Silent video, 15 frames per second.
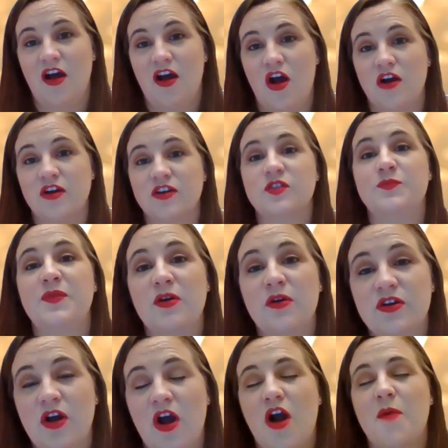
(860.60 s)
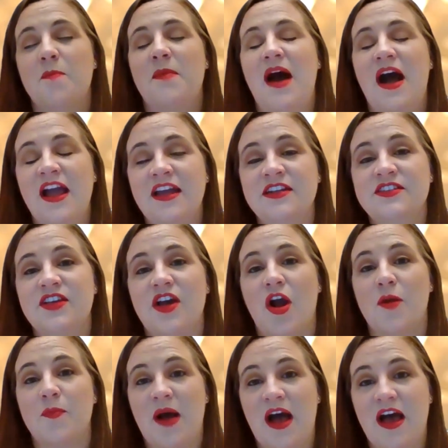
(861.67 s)
Our spirit, our minds,
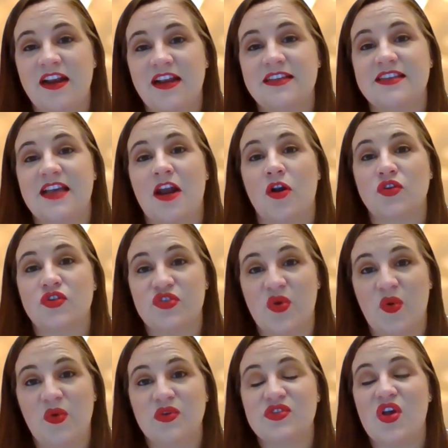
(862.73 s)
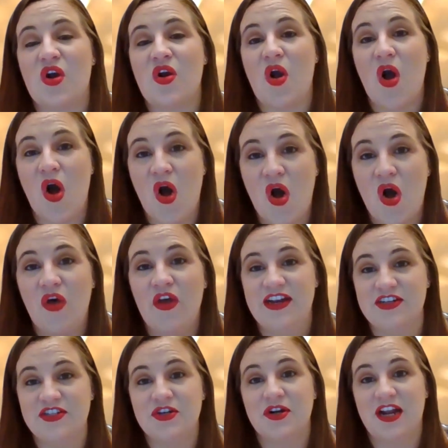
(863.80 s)
our bodies, and our souls are all
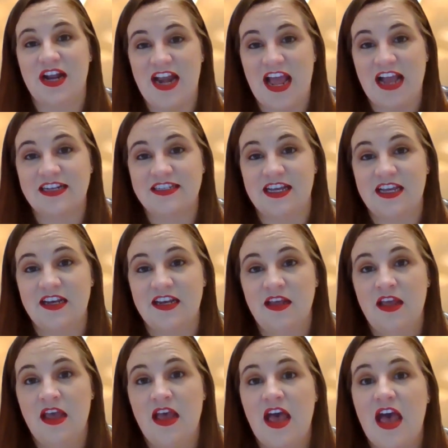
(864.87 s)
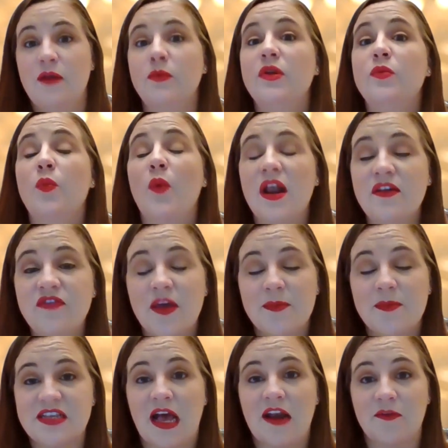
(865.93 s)
interconnected. And when one of them
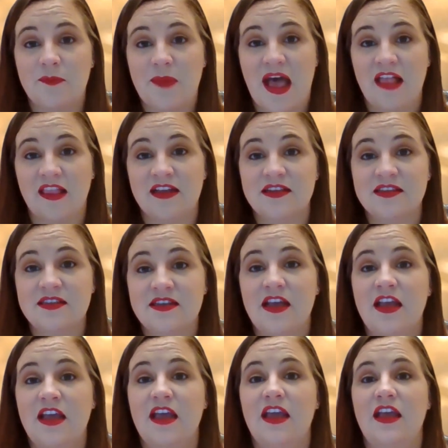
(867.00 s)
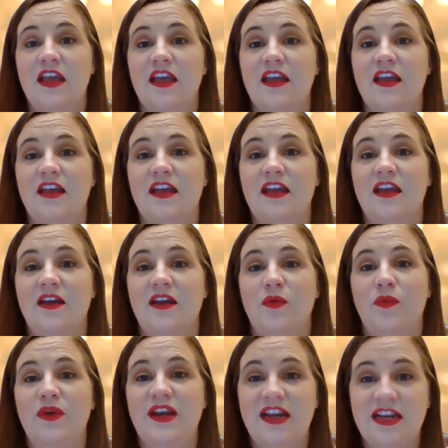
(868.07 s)
is out of balance,
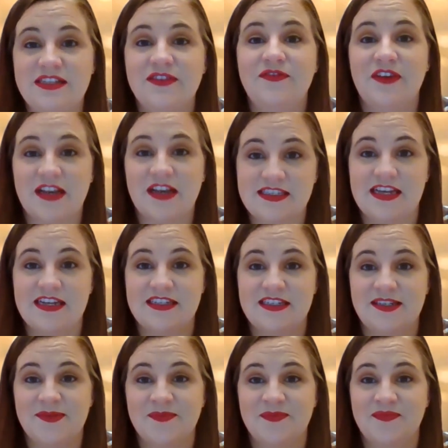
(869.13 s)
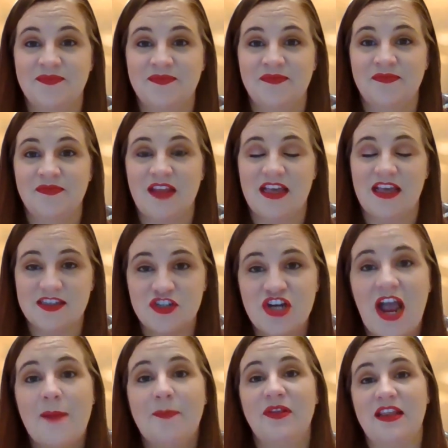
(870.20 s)
we need to fix it. As a
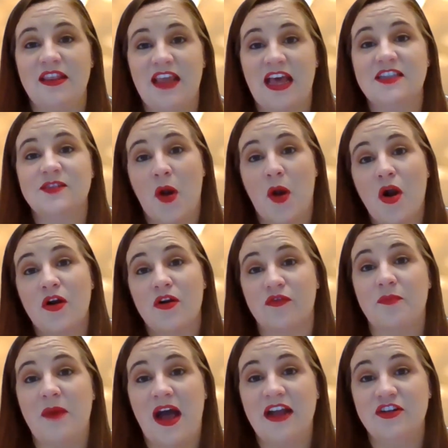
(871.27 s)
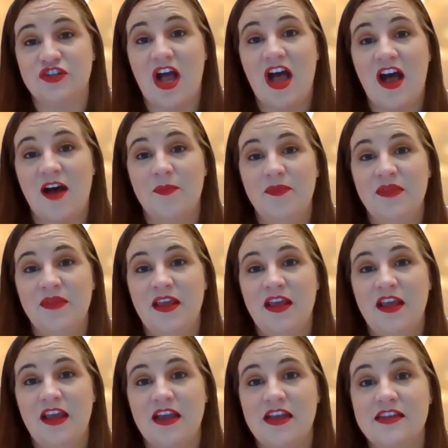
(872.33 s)
chaplain, that's part of my job,
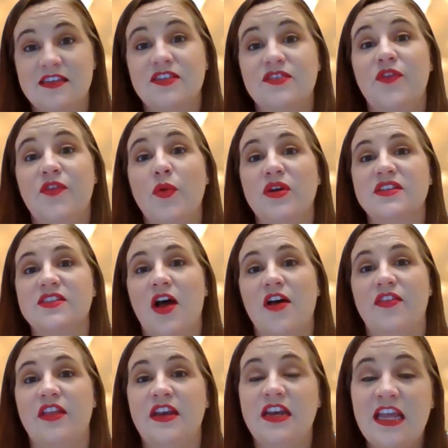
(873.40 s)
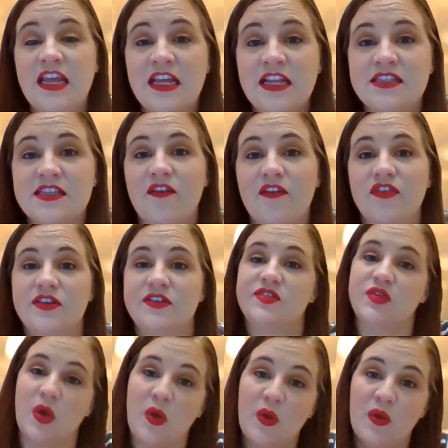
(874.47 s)
is to focus on the needs of the
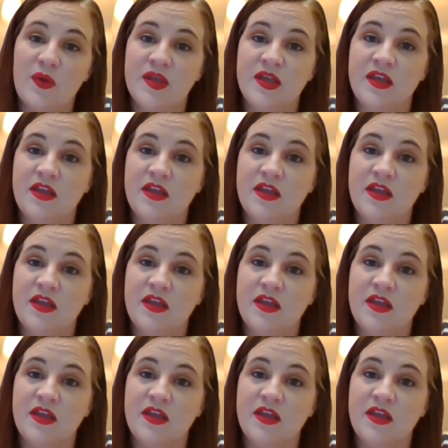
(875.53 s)
soul.